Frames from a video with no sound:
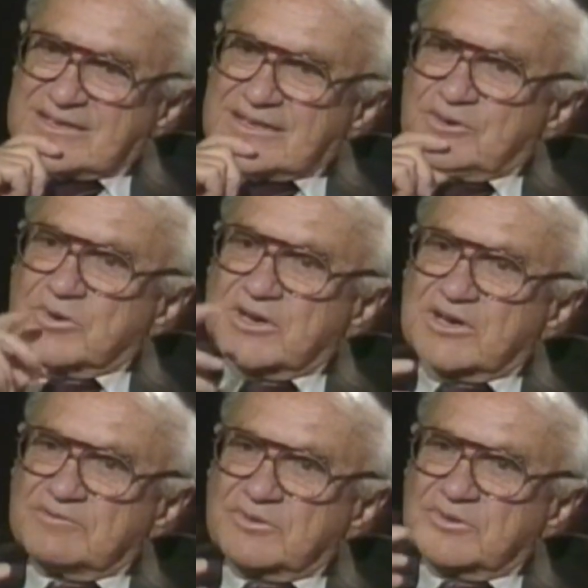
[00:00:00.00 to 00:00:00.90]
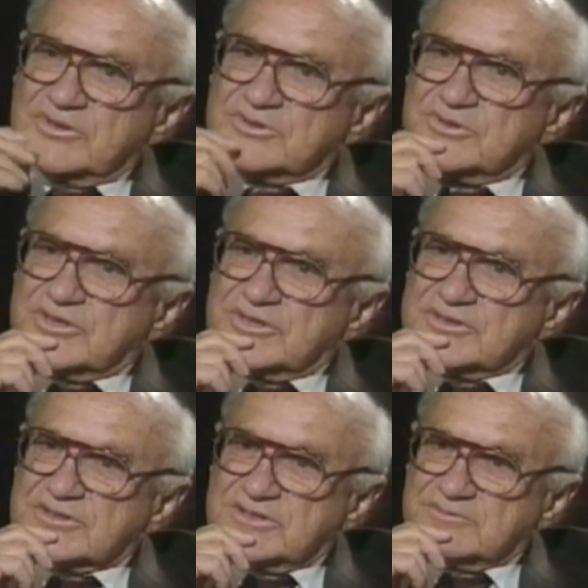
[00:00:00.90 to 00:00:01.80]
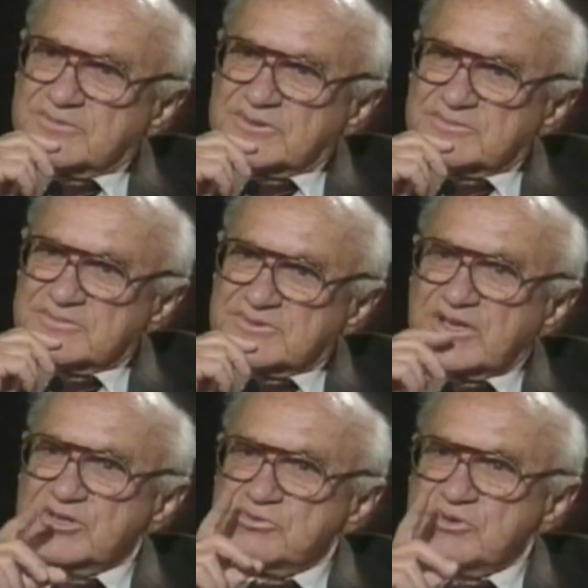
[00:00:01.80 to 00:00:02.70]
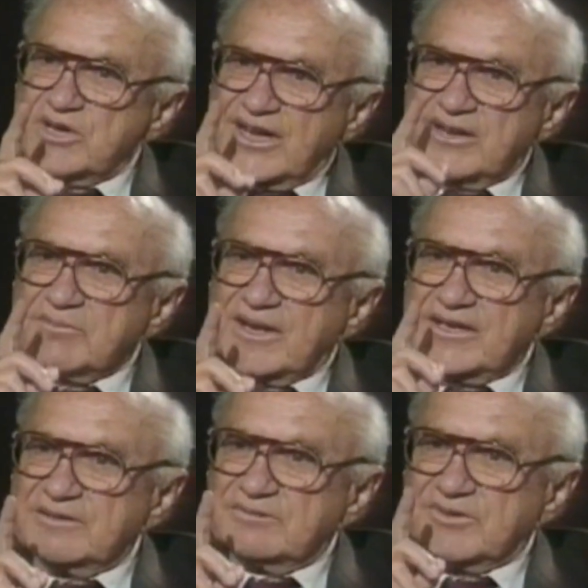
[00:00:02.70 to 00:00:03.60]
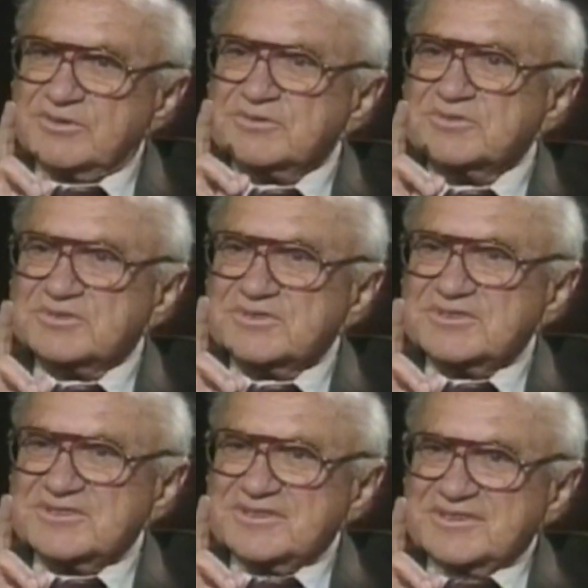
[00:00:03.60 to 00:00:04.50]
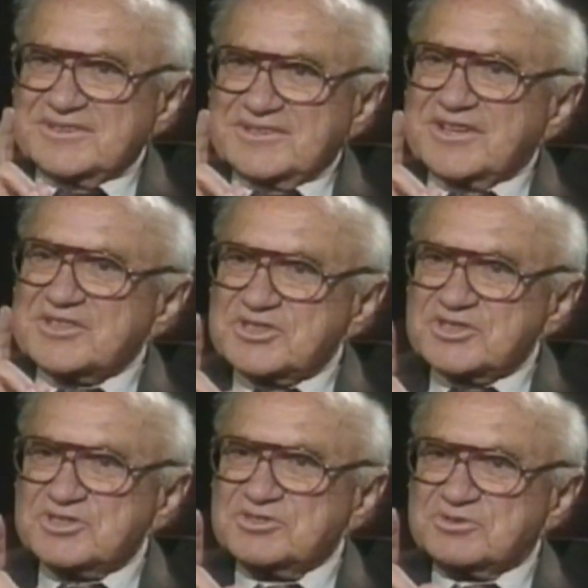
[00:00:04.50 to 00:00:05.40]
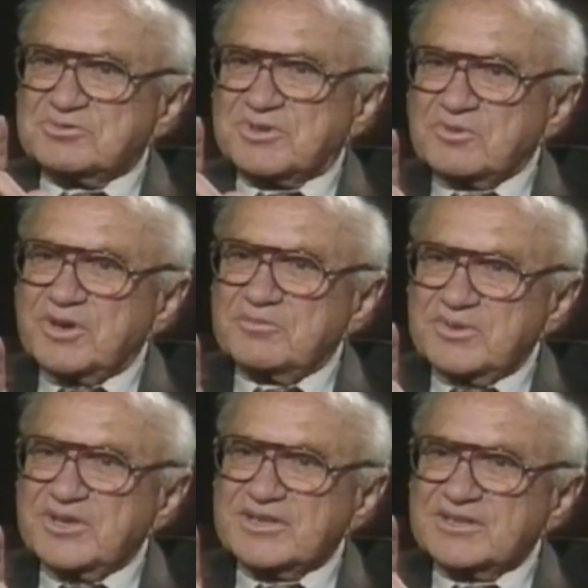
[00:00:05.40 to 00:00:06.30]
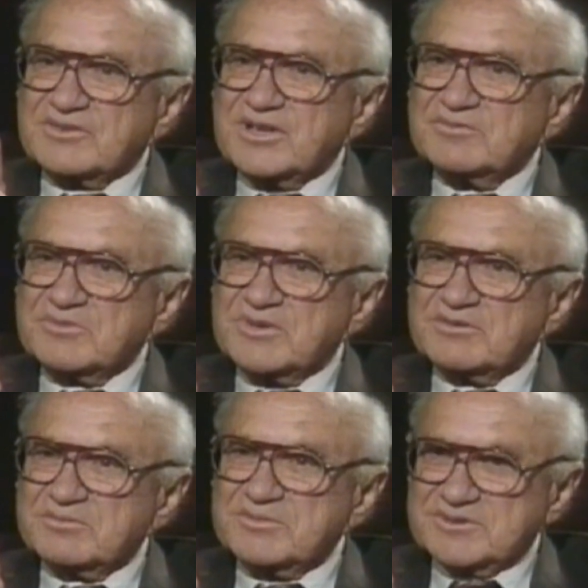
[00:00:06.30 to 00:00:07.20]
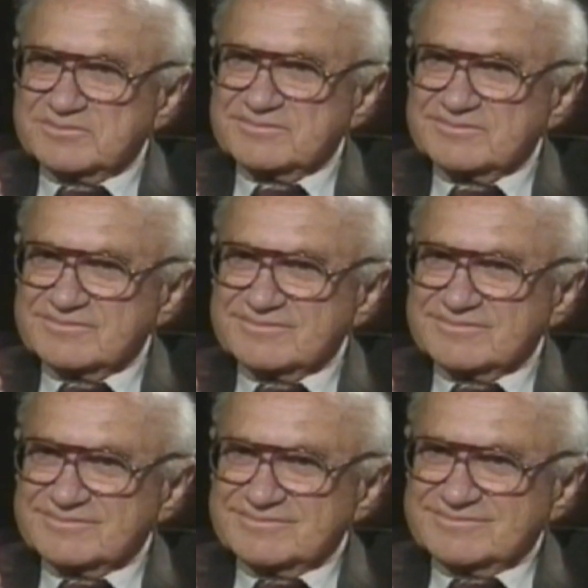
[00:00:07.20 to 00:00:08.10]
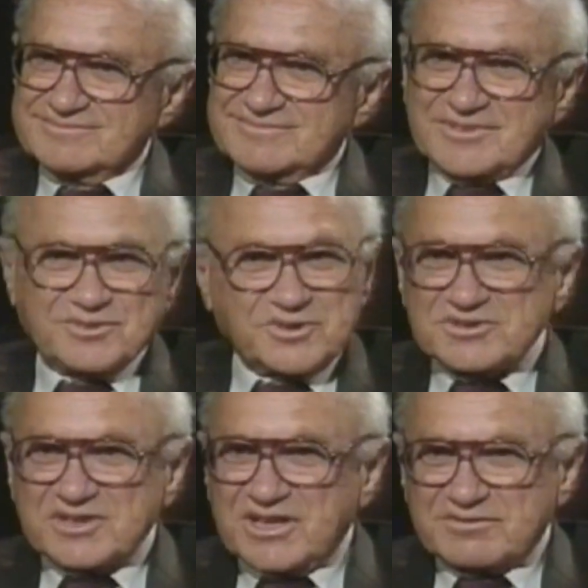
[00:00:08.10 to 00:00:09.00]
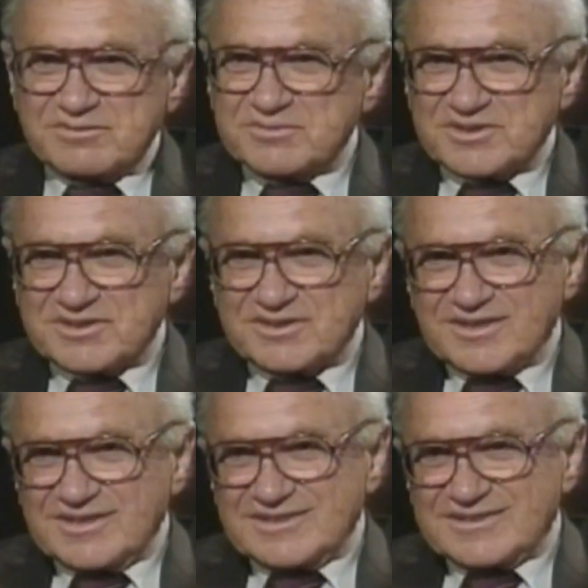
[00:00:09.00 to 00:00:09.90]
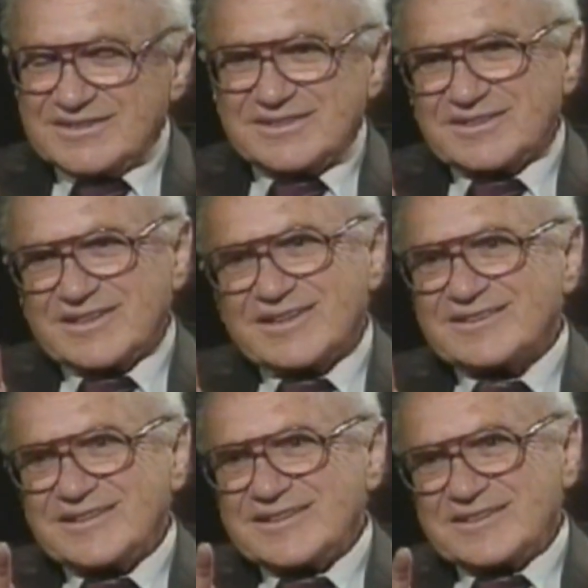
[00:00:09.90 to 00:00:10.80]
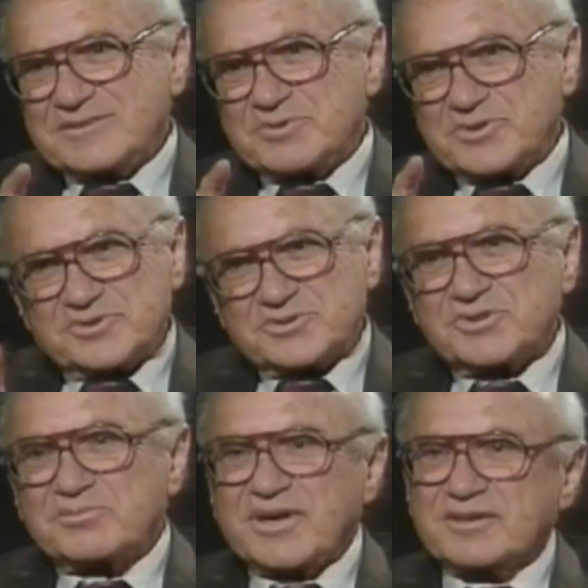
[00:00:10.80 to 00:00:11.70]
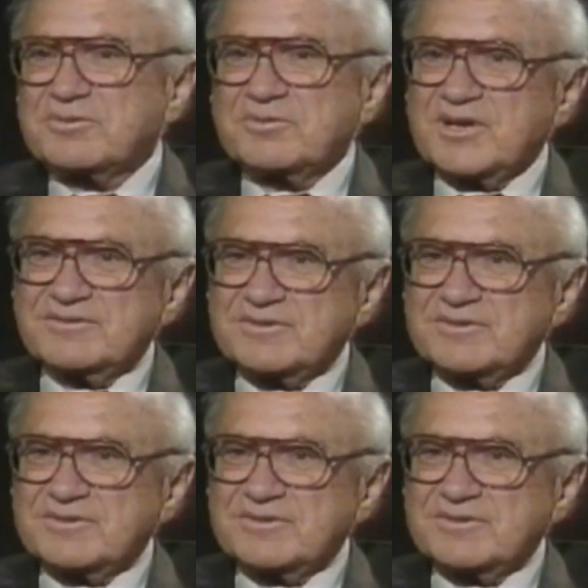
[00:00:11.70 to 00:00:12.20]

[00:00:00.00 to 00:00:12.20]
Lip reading: Where have all these good things come from? Can you name any of those additions to our well-being that have come from government? It wasn't government that produced the microwave.